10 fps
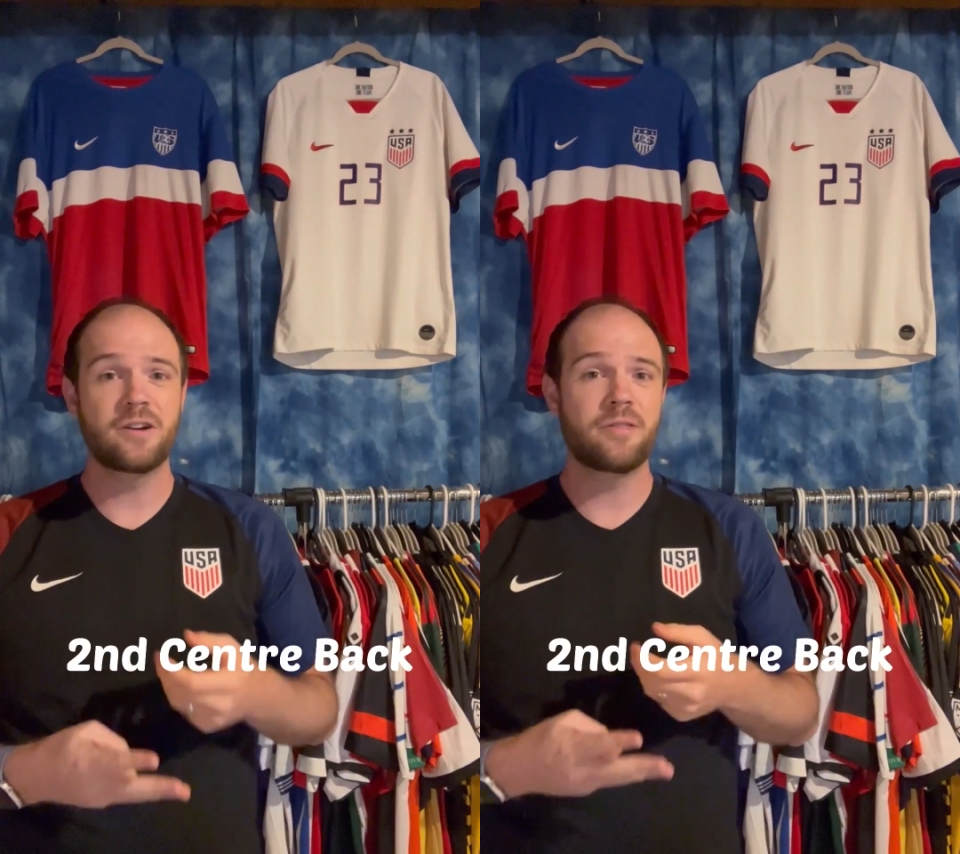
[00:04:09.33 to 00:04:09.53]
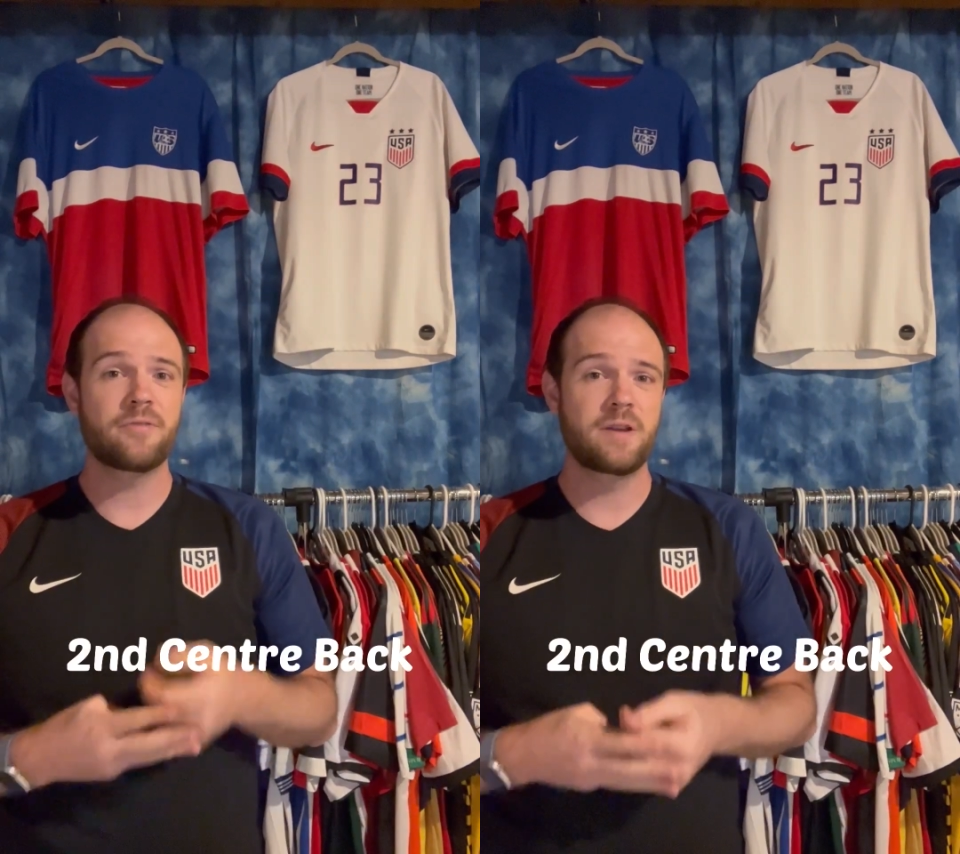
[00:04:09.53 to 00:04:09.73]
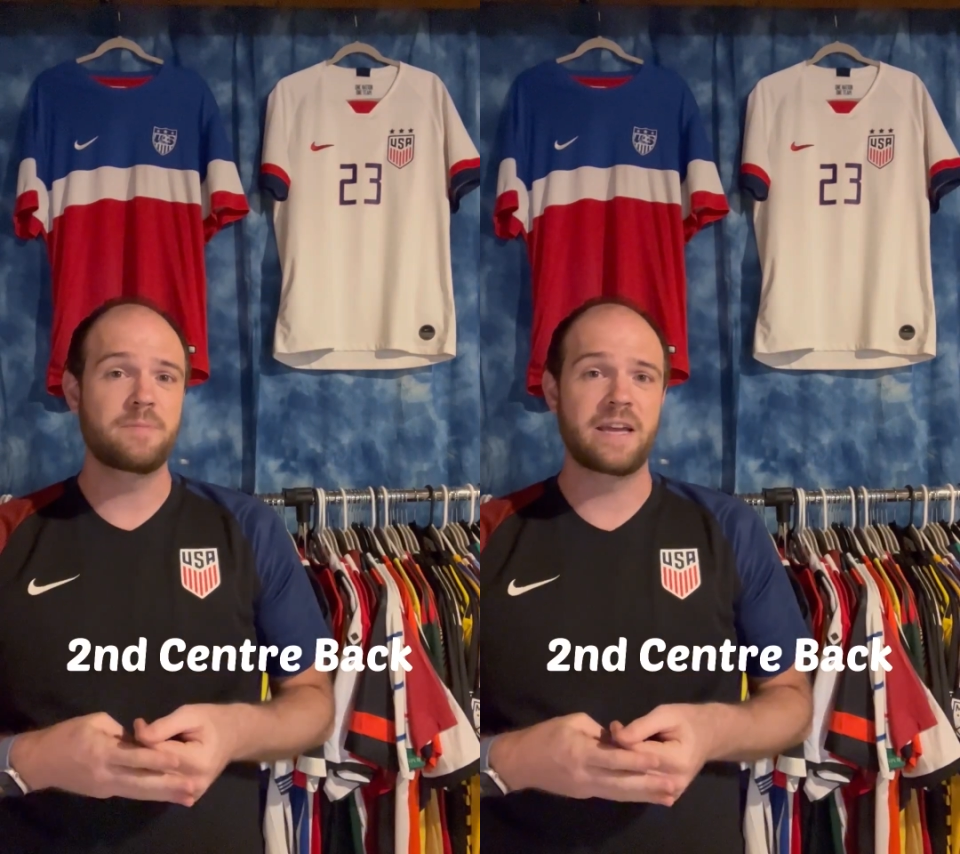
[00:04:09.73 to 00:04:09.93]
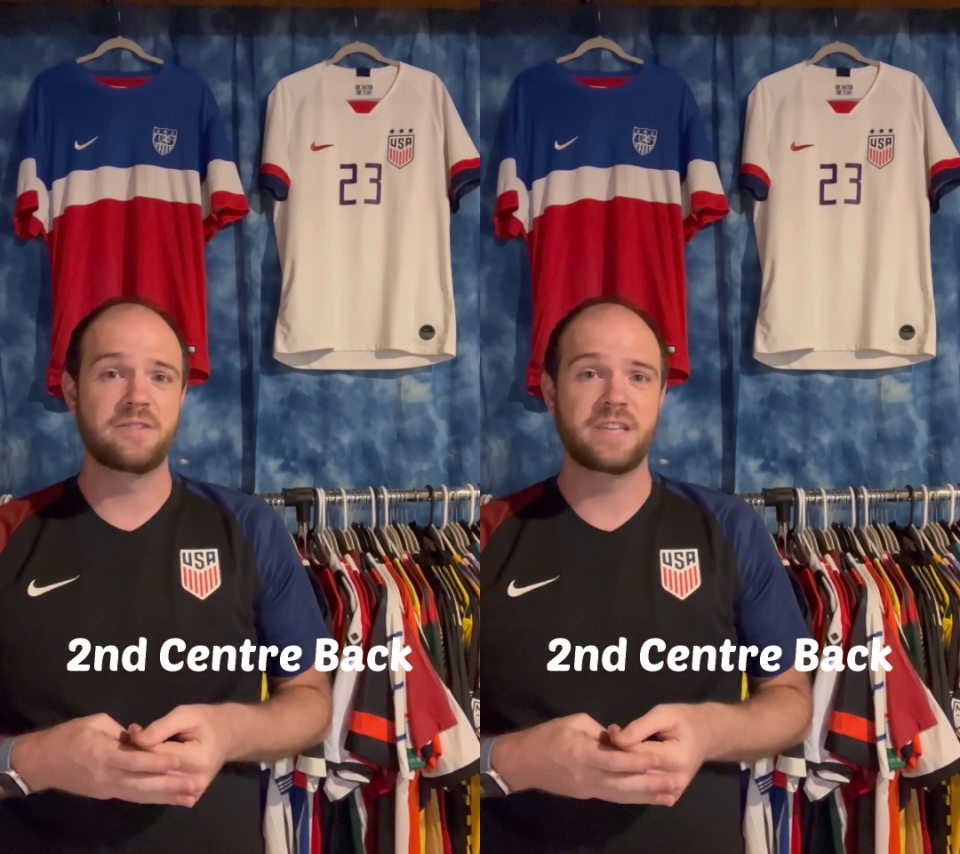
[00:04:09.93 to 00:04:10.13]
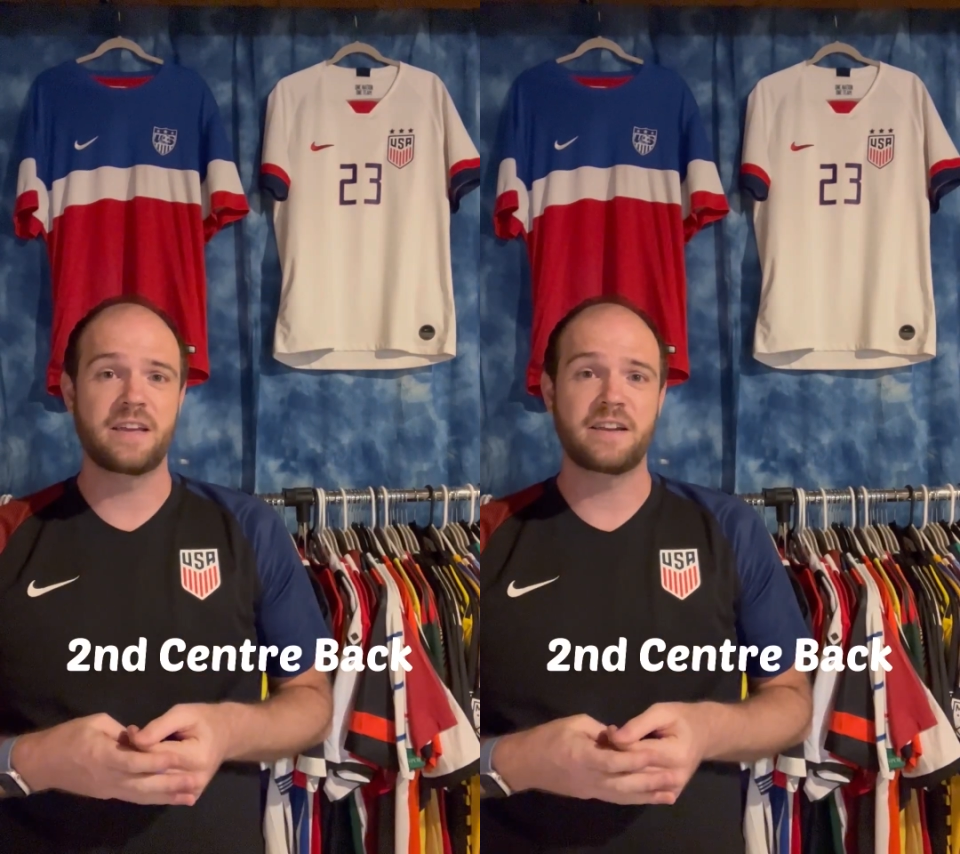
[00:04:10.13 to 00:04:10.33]
are 3
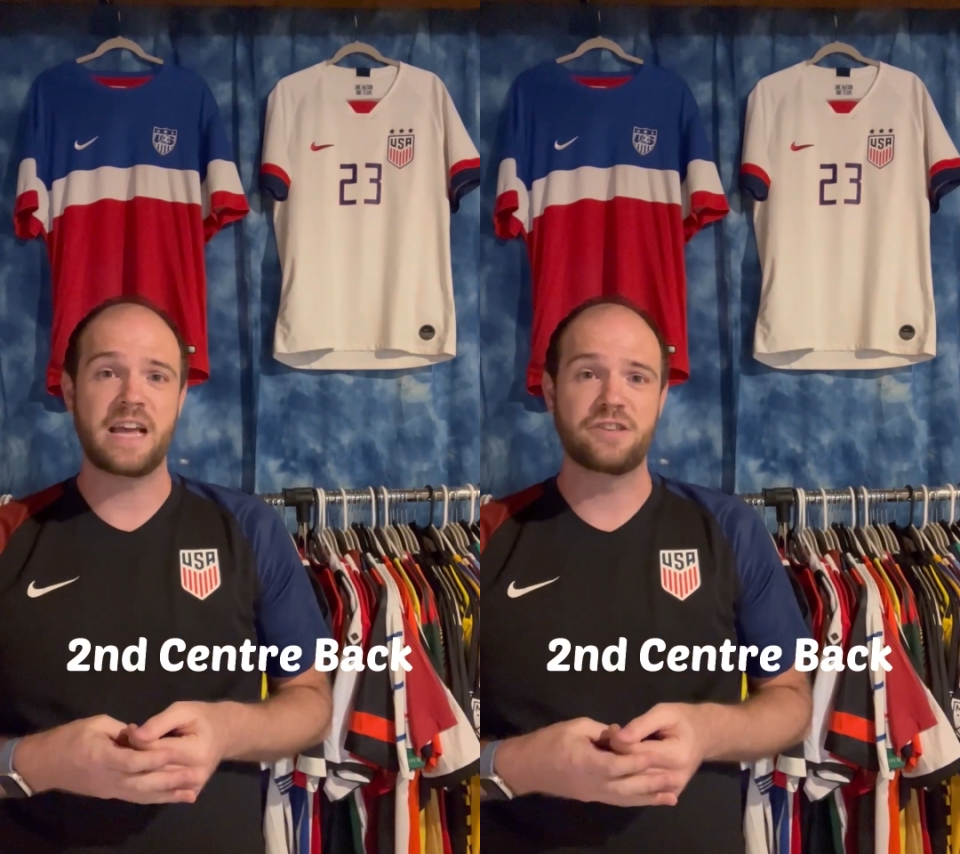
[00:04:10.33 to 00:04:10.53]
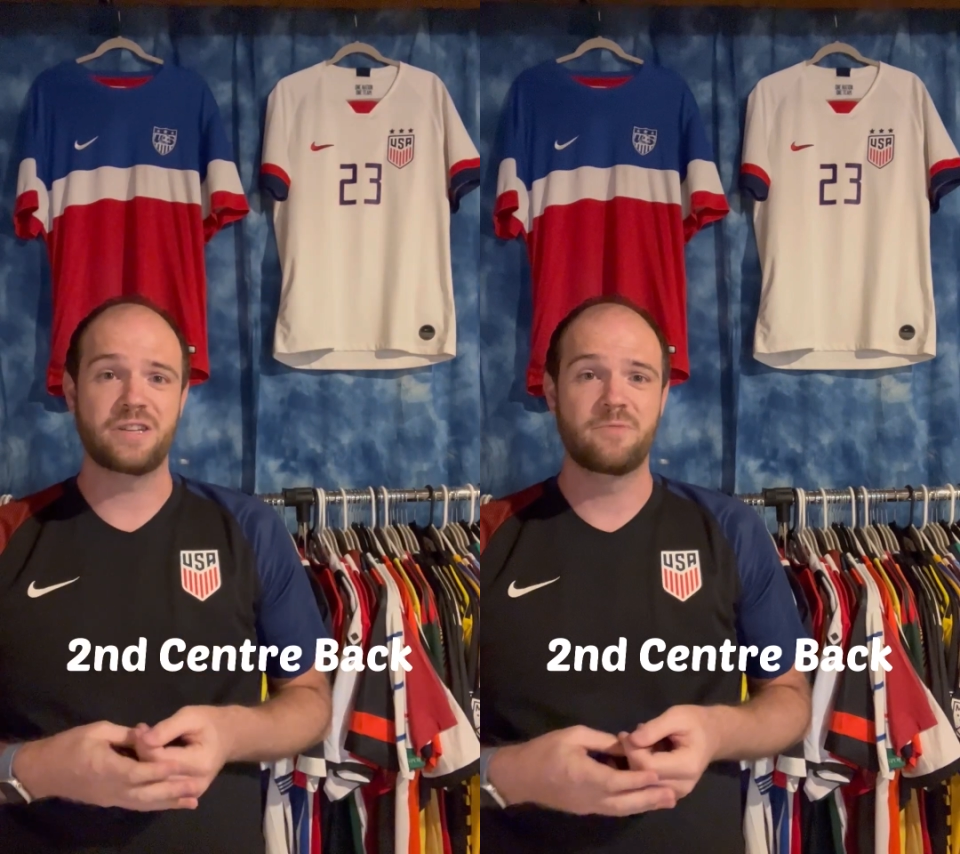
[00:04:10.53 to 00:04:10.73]
players in contention,